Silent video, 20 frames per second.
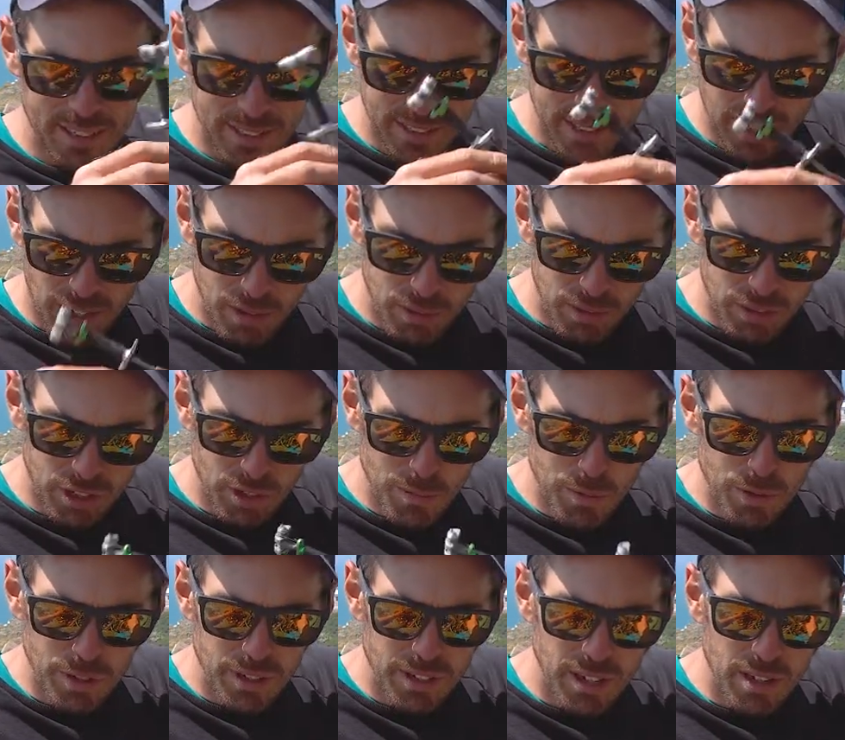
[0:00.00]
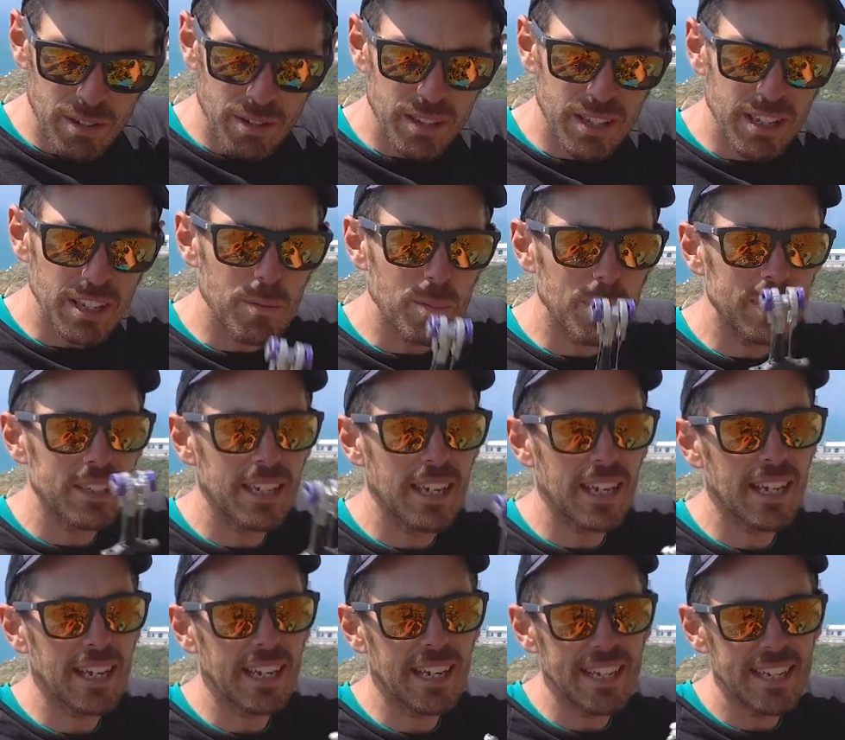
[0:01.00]
the totem, although I don't think you
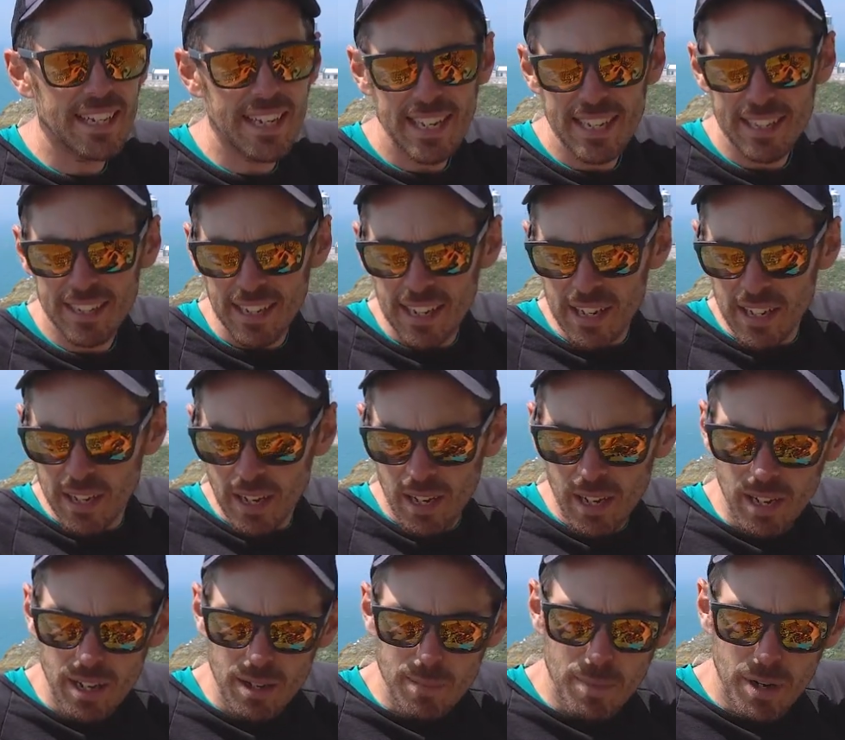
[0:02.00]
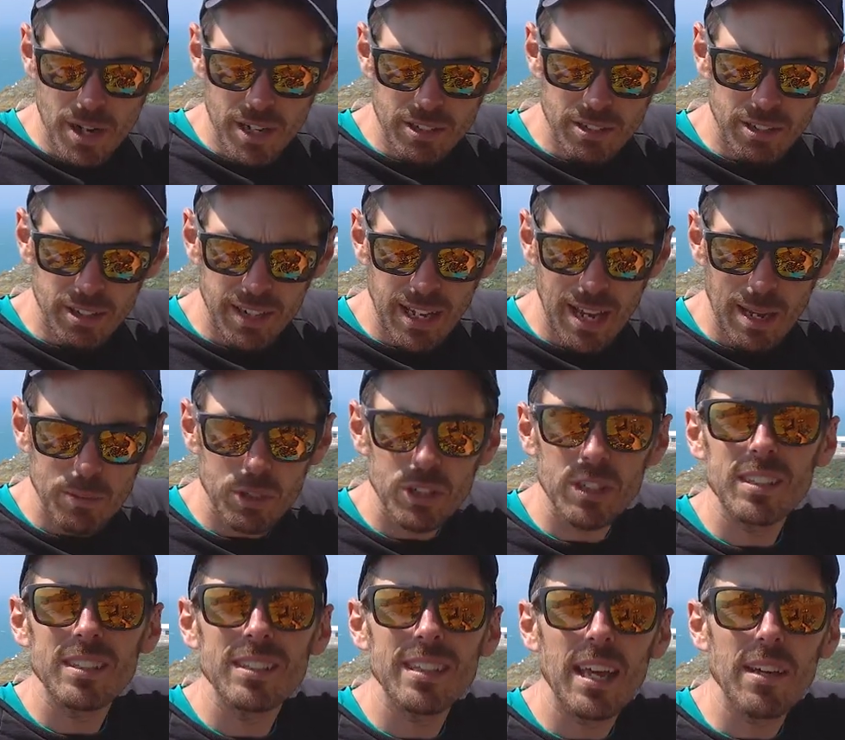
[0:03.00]
particularly need micro cams. You
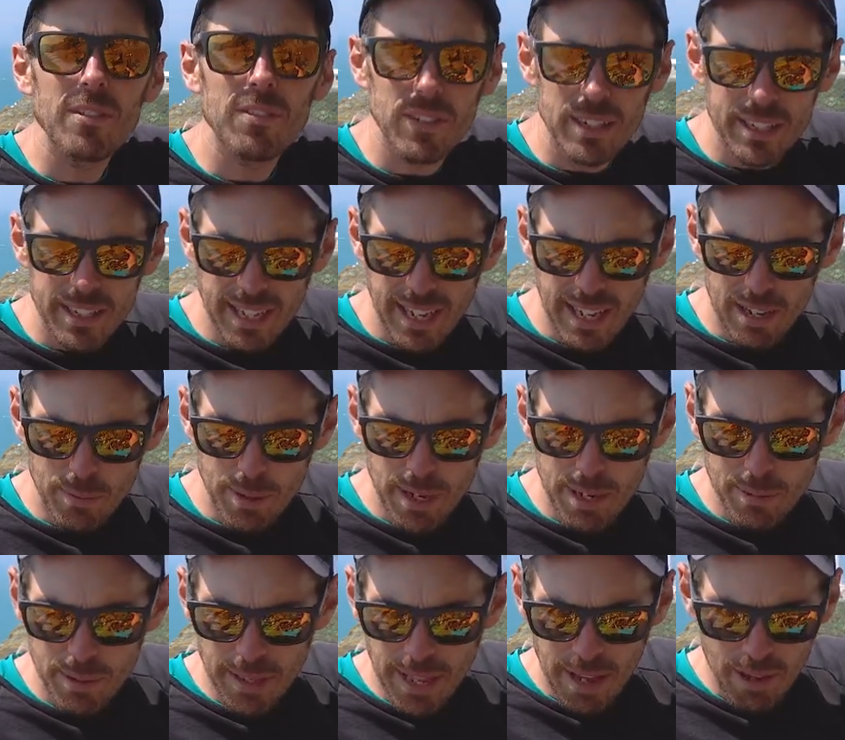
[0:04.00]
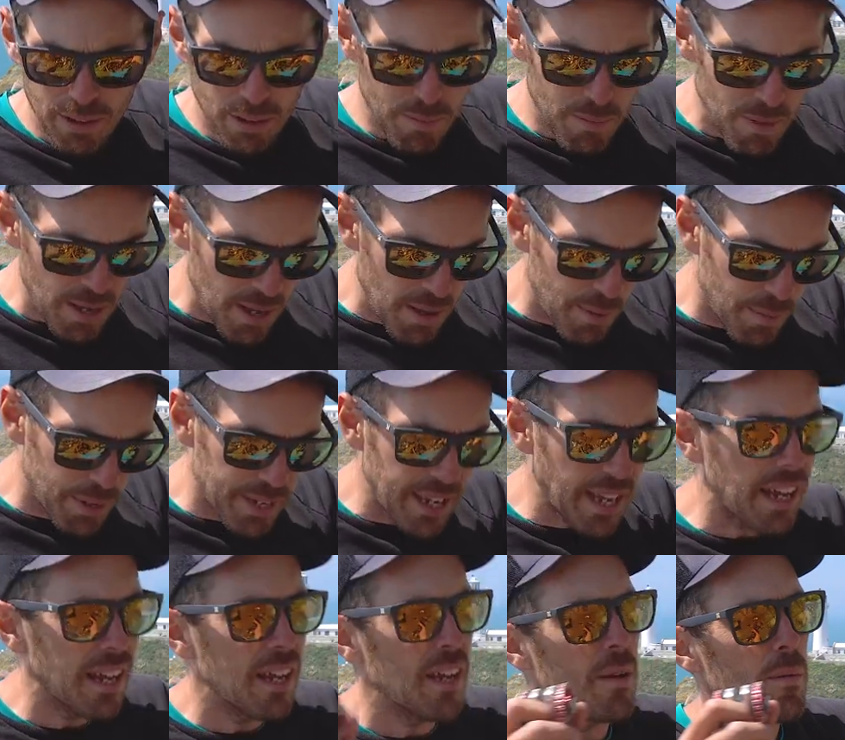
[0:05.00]
could definitely get away without them. But
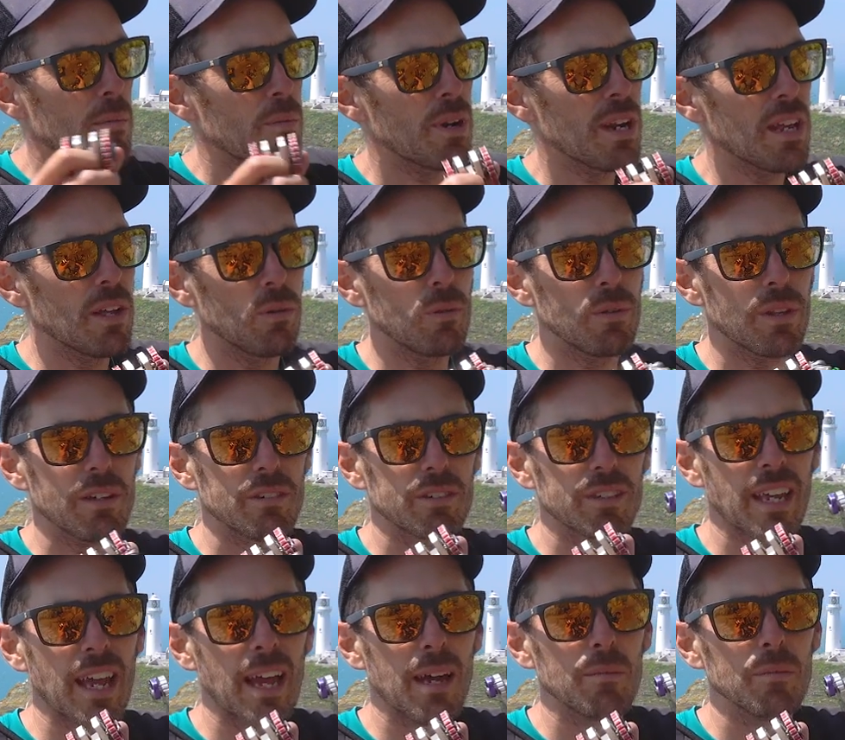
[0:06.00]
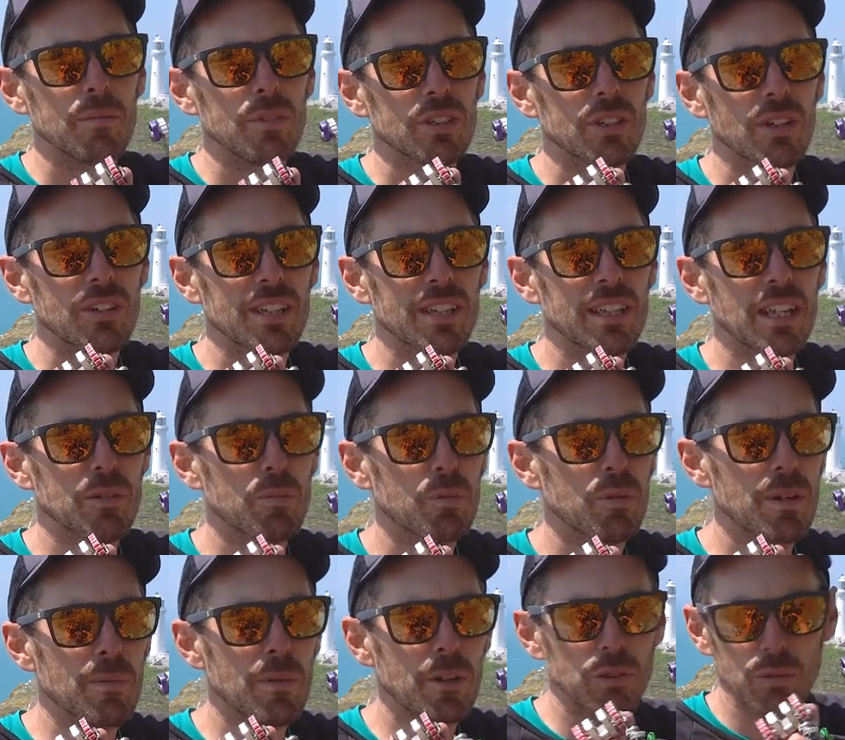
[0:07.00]
yeah, all those cams, so I think that's
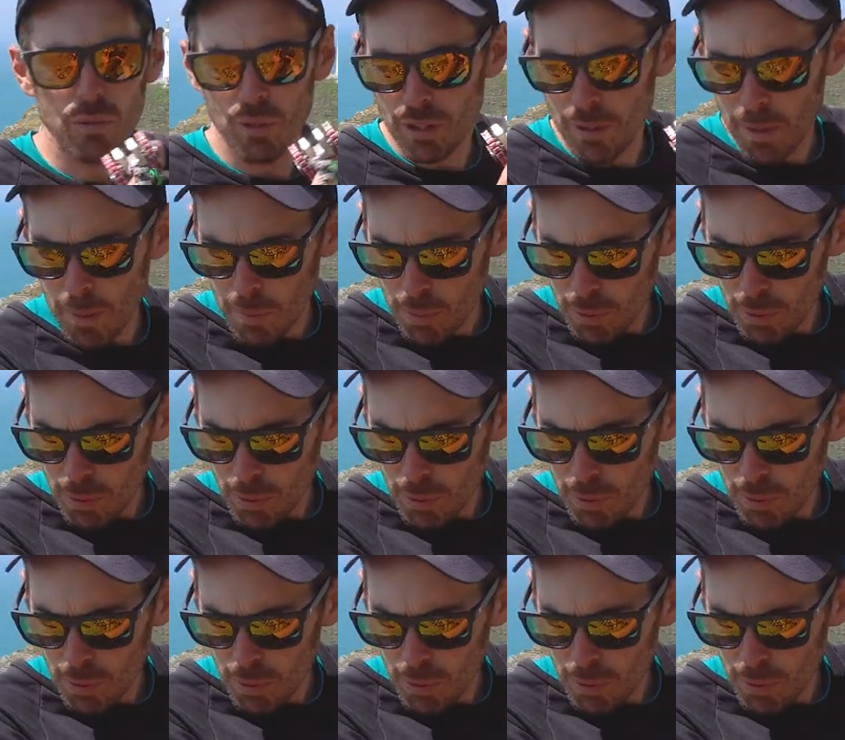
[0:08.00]
pretty much all of them. I'm